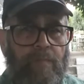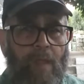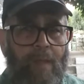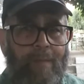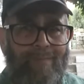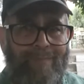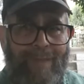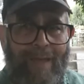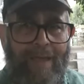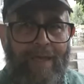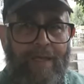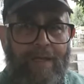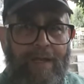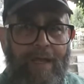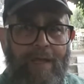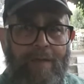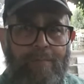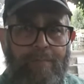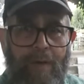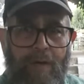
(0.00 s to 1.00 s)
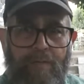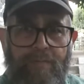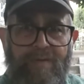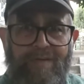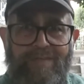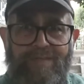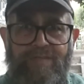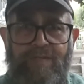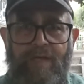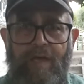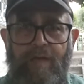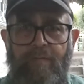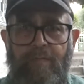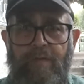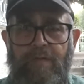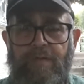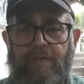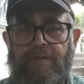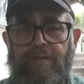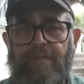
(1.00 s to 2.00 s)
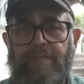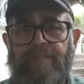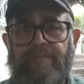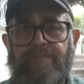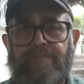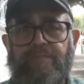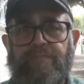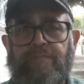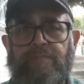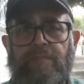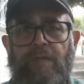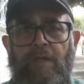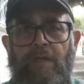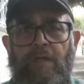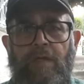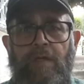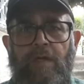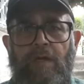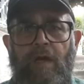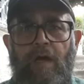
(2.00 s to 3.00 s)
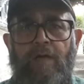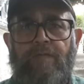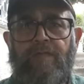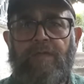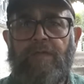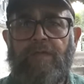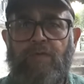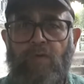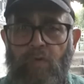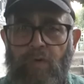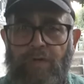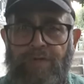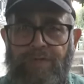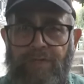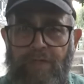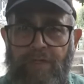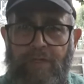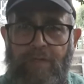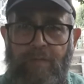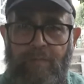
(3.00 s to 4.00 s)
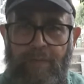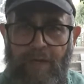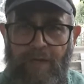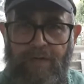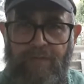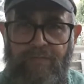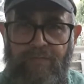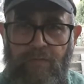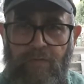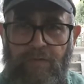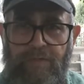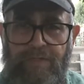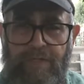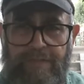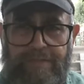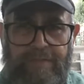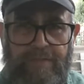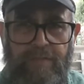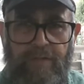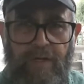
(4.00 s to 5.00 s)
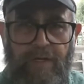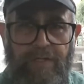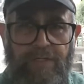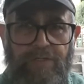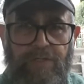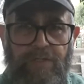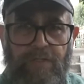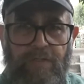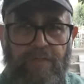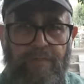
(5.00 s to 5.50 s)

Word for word: made a public statement of endorsing the Balfour Declaration.